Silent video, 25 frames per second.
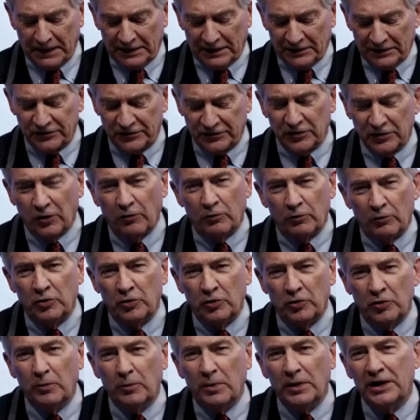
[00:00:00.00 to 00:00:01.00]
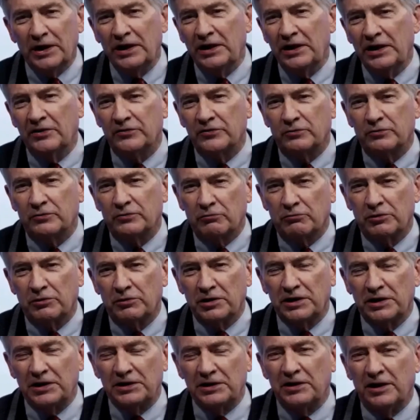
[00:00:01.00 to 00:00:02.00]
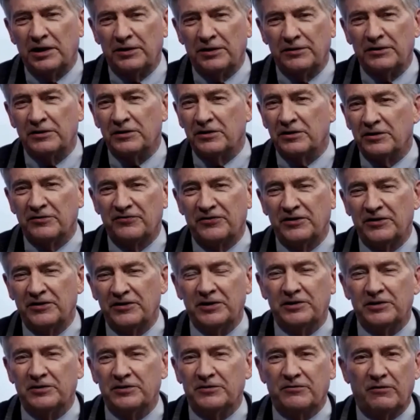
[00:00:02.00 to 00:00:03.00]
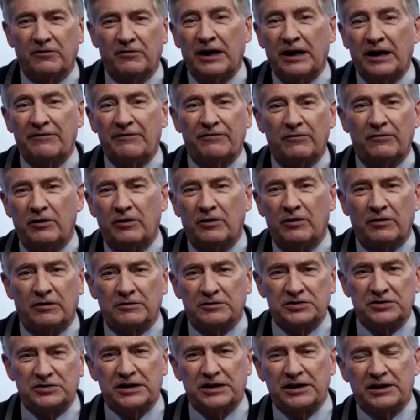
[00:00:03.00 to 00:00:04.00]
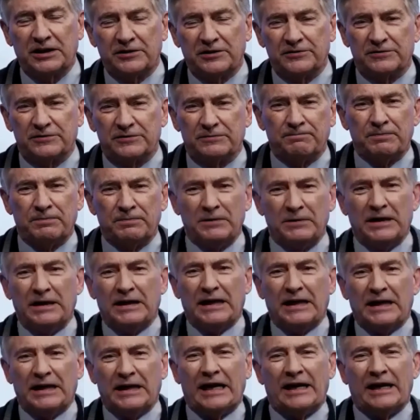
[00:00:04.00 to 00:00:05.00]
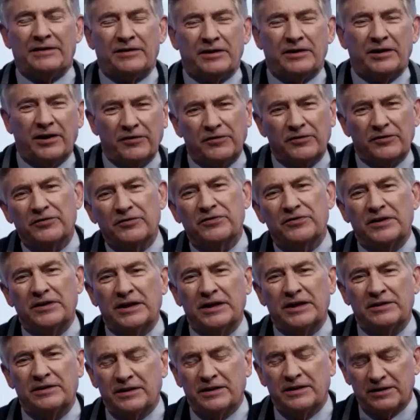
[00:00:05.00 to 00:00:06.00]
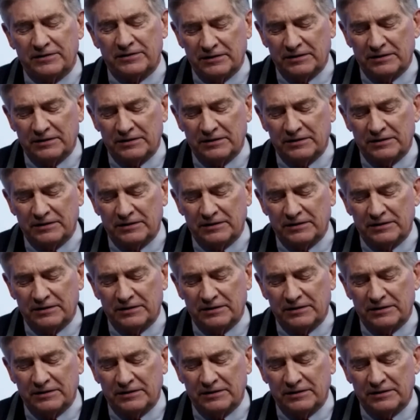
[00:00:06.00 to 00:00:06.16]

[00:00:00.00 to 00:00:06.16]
So nobody has really done the definitive lifelong studies. And the other thing that